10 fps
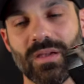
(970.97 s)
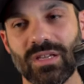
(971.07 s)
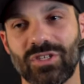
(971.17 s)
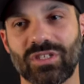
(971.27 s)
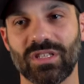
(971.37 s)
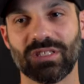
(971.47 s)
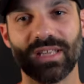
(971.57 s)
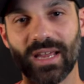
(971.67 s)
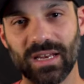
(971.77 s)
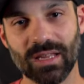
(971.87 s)
it's just the
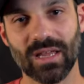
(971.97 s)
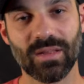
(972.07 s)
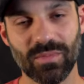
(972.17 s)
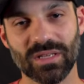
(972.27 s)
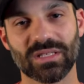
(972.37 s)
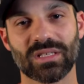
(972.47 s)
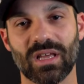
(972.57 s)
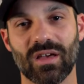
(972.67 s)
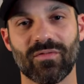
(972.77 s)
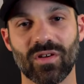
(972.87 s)
second it emits
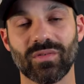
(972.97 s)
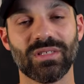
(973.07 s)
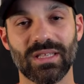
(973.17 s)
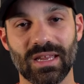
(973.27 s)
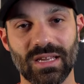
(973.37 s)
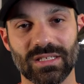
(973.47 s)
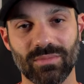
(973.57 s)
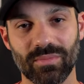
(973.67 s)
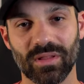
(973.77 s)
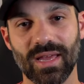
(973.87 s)
a frequency that needs to
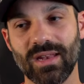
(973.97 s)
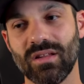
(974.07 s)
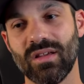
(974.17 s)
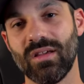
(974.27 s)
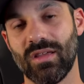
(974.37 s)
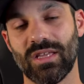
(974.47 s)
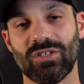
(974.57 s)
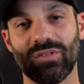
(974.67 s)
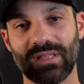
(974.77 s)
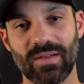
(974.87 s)
be played, as
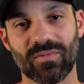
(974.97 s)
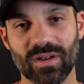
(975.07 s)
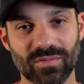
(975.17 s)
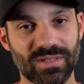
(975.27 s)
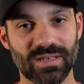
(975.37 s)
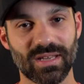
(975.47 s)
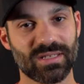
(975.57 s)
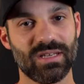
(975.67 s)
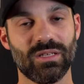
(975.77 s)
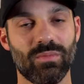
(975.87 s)
soon as that frequency
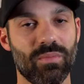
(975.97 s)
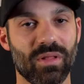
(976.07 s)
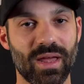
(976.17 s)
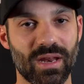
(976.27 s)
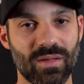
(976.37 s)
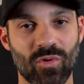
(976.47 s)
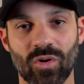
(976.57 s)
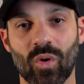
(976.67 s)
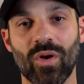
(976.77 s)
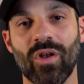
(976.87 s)
doesn't need to be played
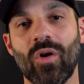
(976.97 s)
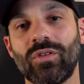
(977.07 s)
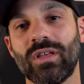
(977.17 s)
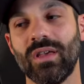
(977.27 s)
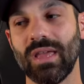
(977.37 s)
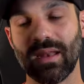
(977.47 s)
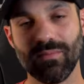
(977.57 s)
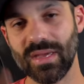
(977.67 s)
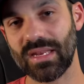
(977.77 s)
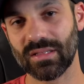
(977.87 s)
anymore or note, it
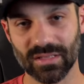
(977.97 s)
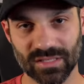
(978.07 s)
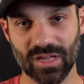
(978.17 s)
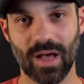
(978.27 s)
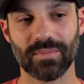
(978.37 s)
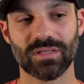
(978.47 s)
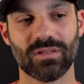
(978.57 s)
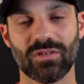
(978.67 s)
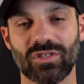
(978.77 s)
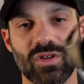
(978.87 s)
immediately stops.
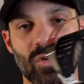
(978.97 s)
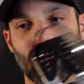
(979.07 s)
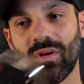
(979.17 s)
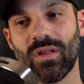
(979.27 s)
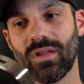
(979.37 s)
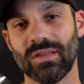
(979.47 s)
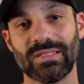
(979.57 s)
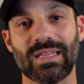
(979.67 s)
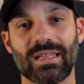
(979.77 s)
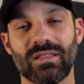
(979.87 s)
There's no,
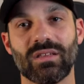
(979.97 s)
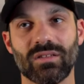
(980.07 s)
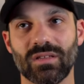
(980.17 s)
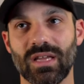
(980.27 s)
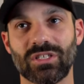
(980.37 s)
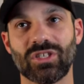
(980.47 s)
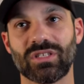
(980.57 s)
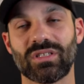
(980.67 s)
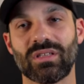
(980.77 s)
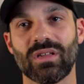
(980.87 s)
it's
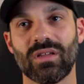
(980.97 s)
just